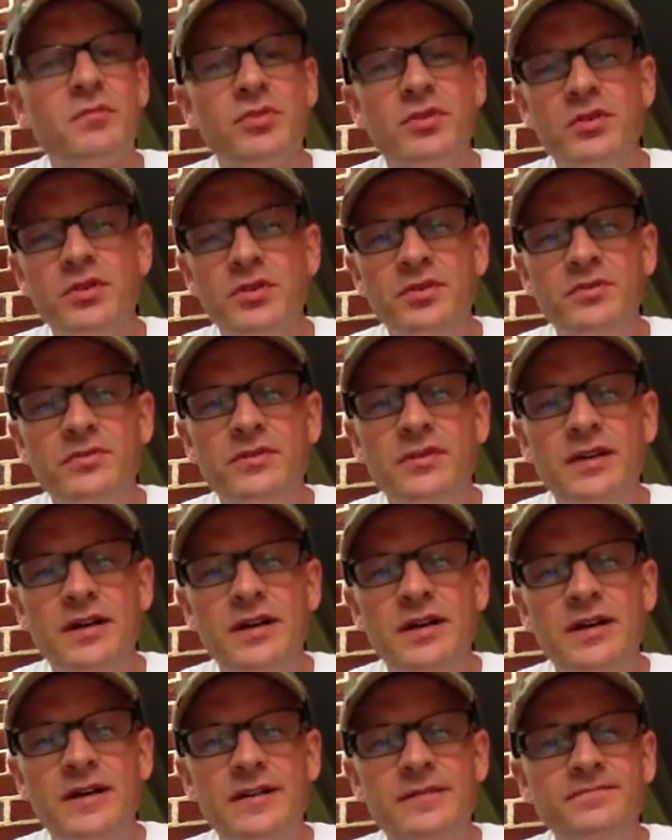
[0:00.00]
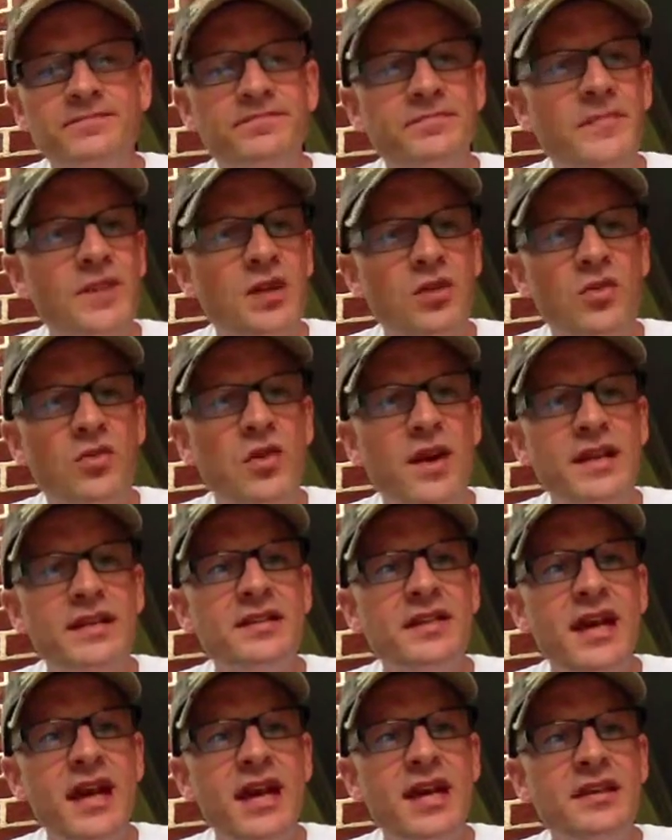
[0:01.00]
brew. Great
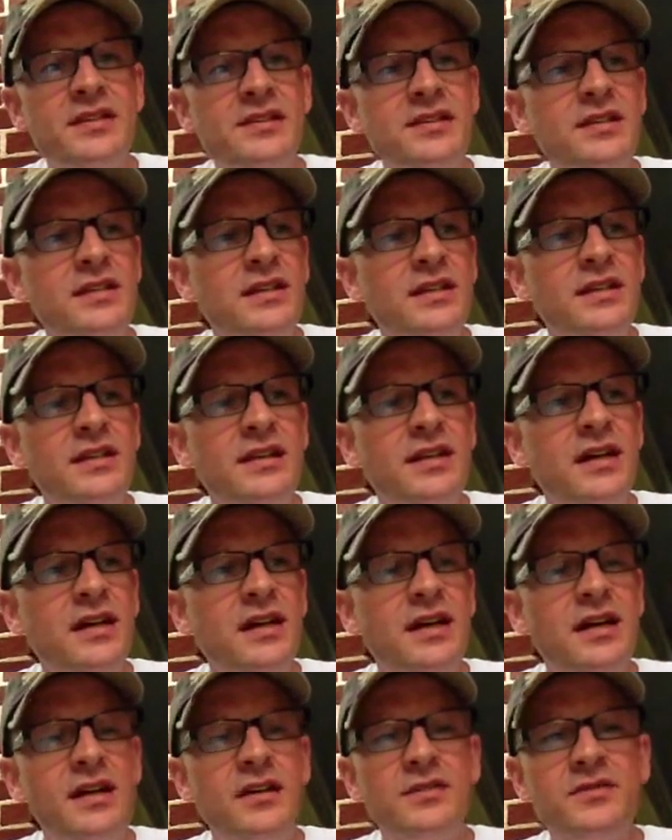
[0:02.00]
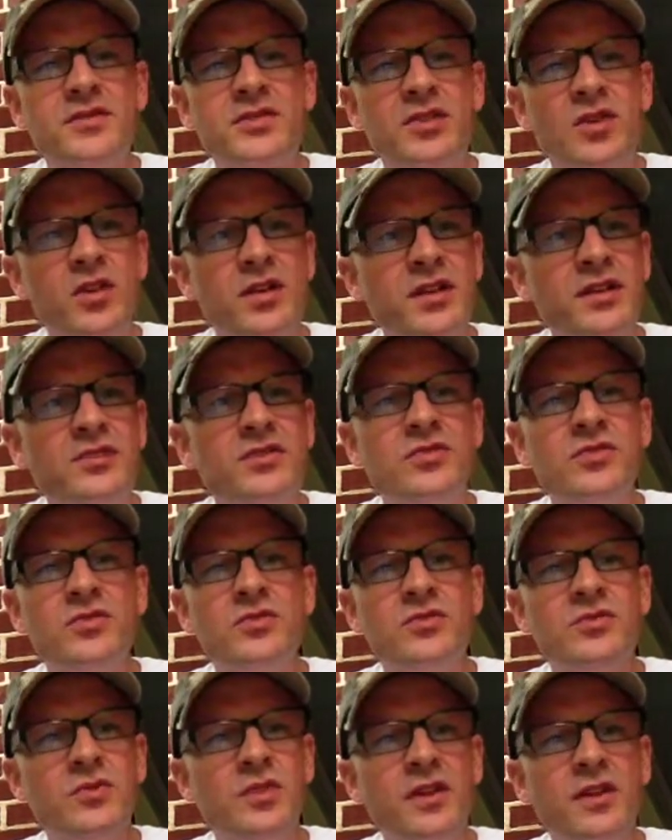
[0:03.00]
taste. Started to
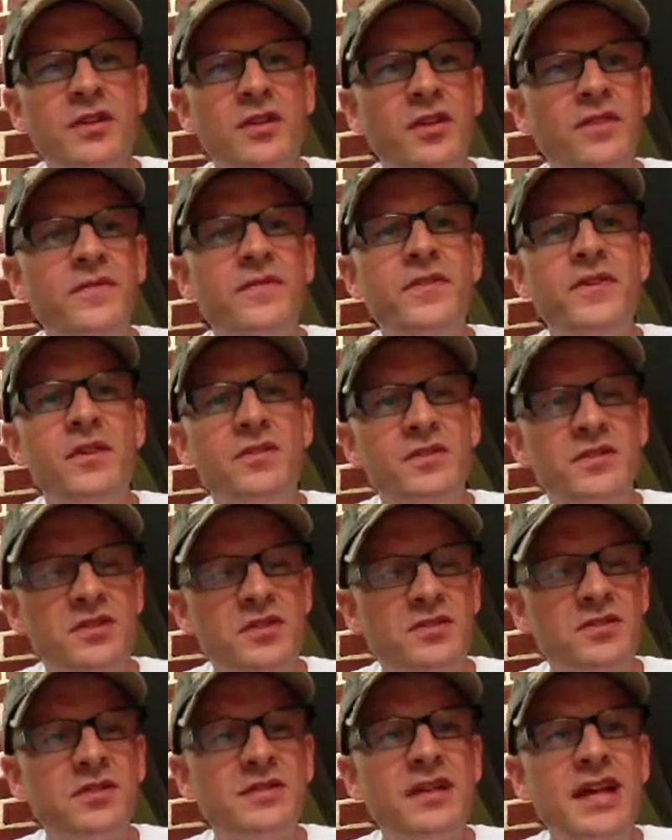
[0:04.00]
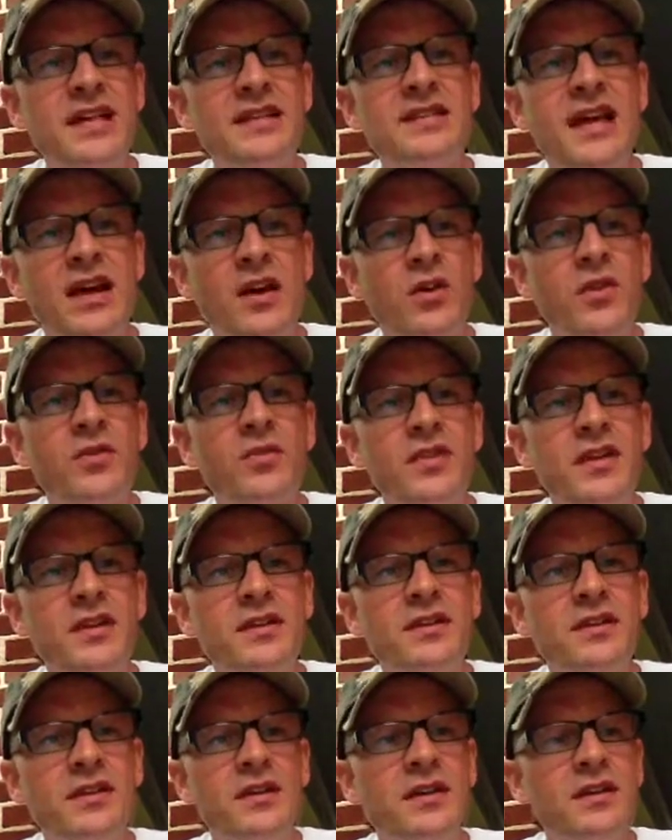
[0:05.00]
really, you know, taste that earthy
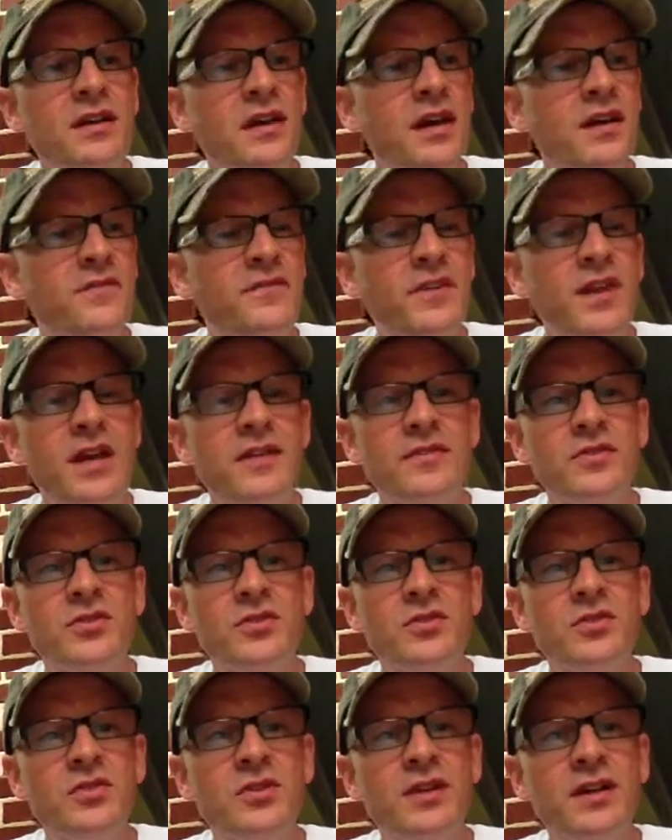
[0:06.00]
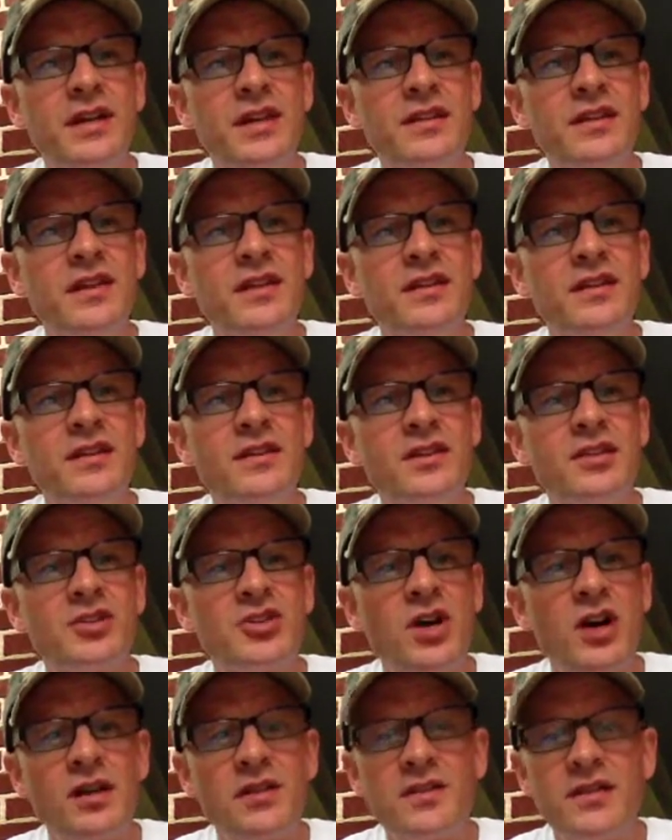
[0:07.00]
flavor to it, and then the
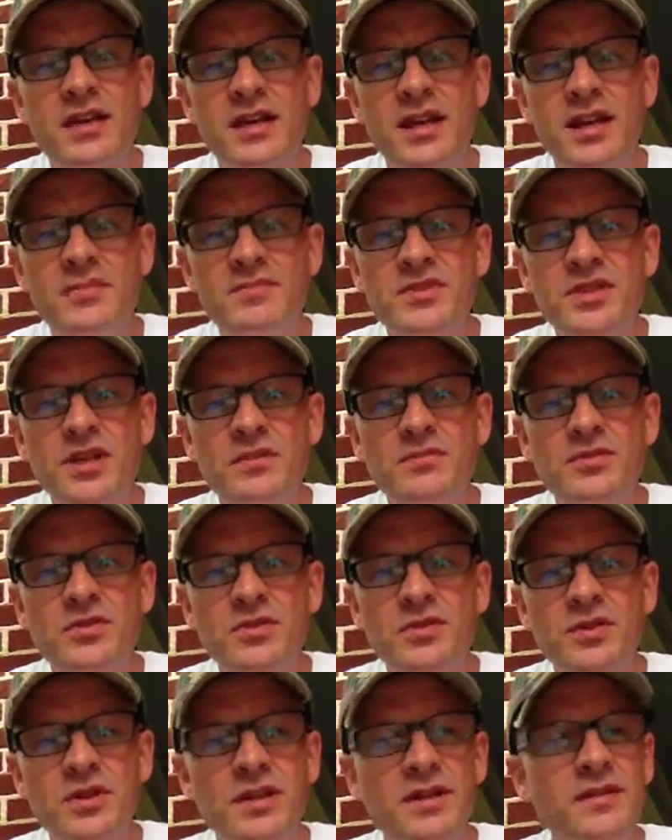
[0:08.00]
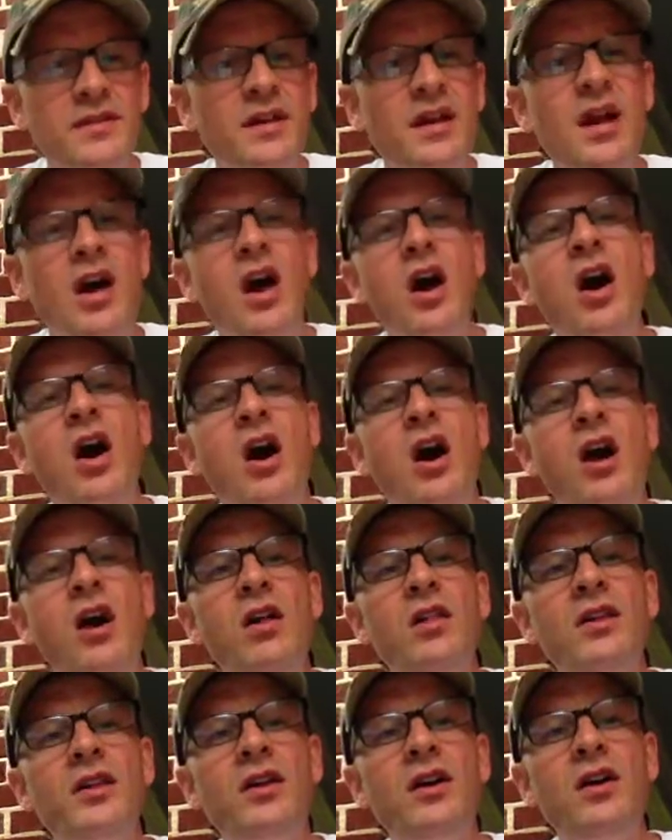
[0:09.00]
chocolate that comes up to it.
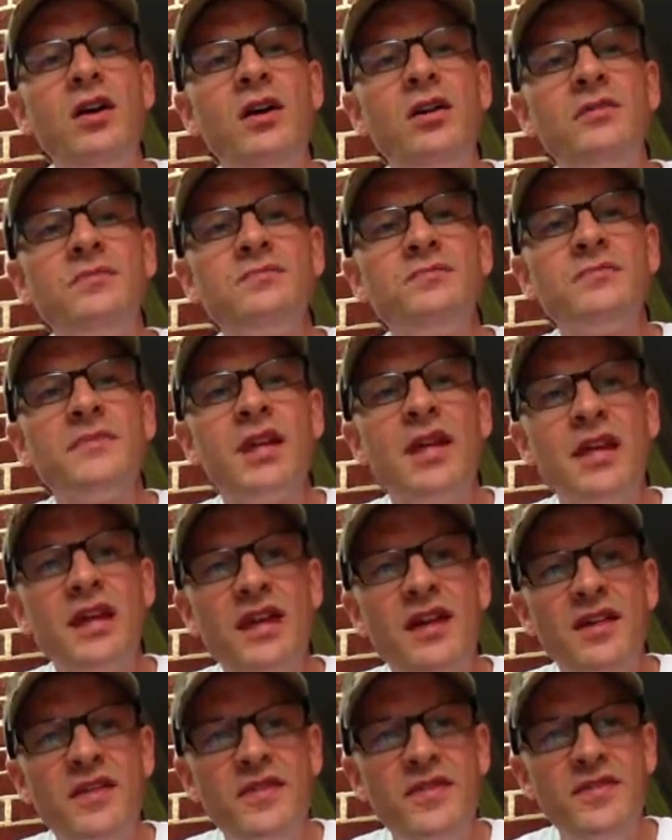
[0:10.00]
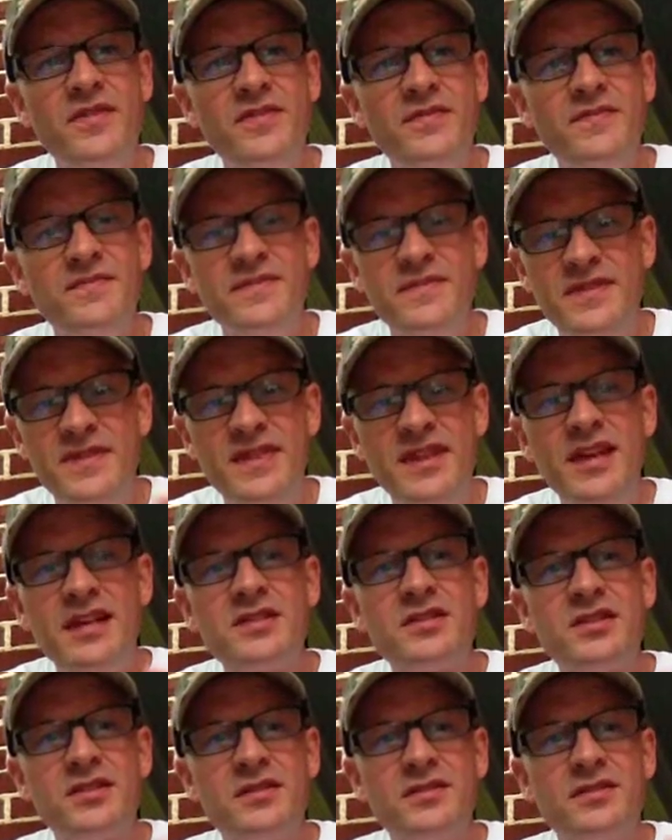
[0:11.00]
All in all,
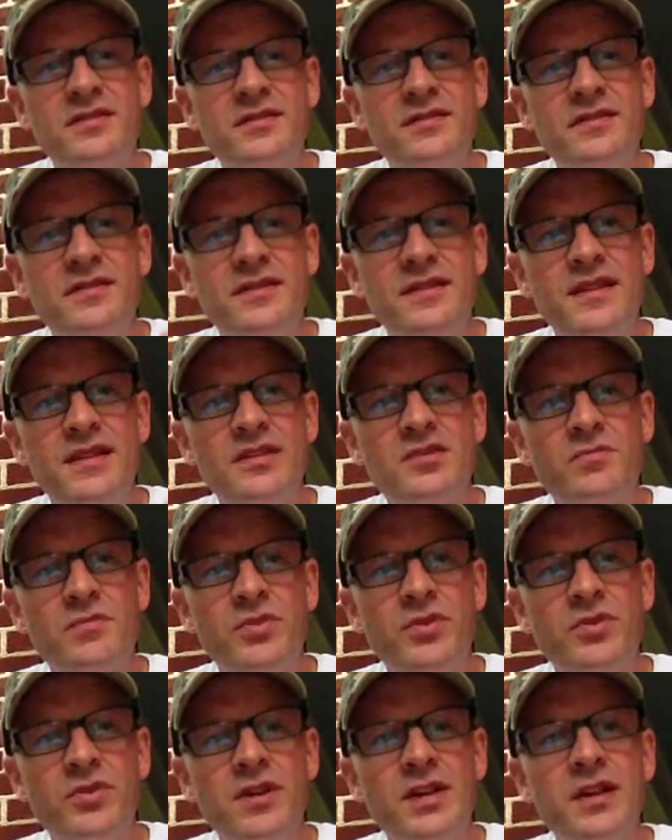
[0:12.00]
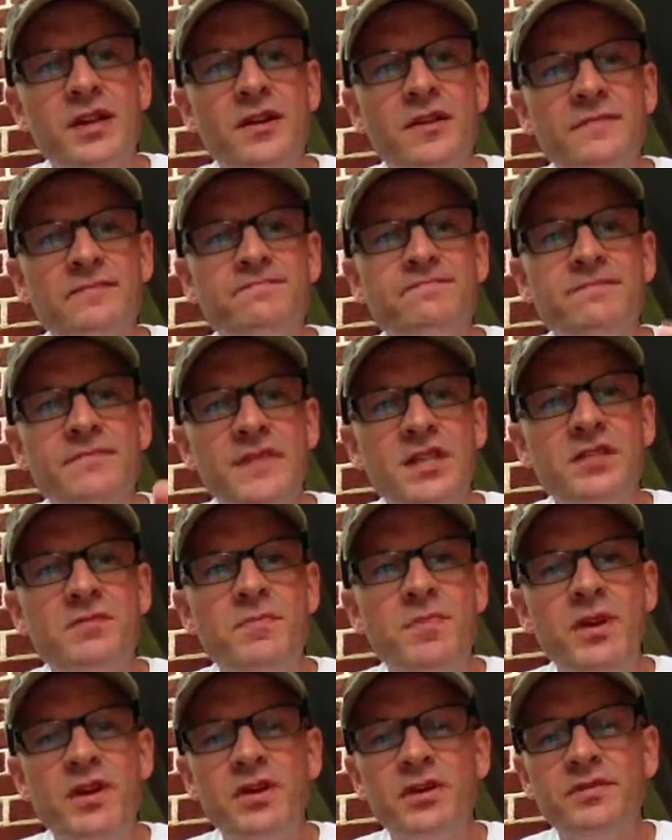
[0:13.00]
this brew here, this
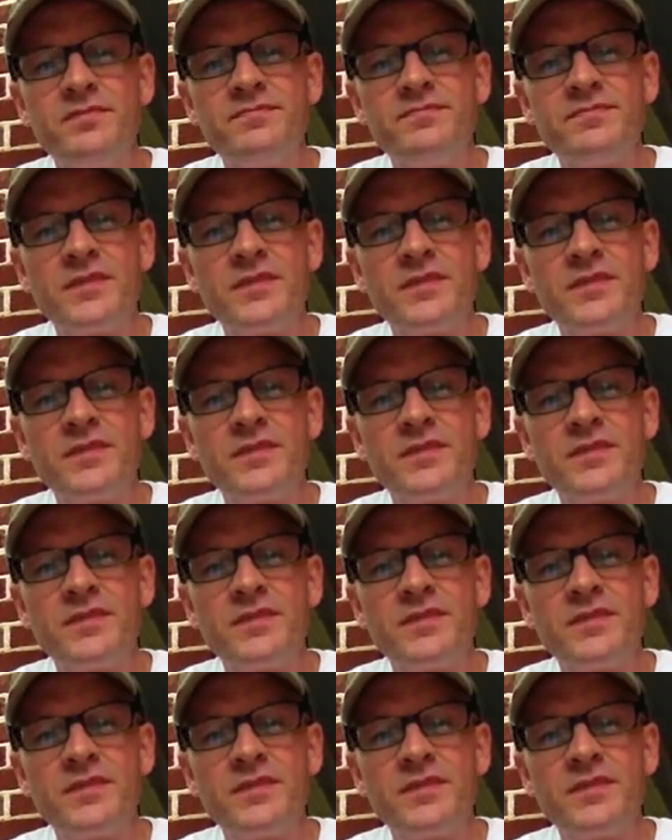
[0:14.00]
beer,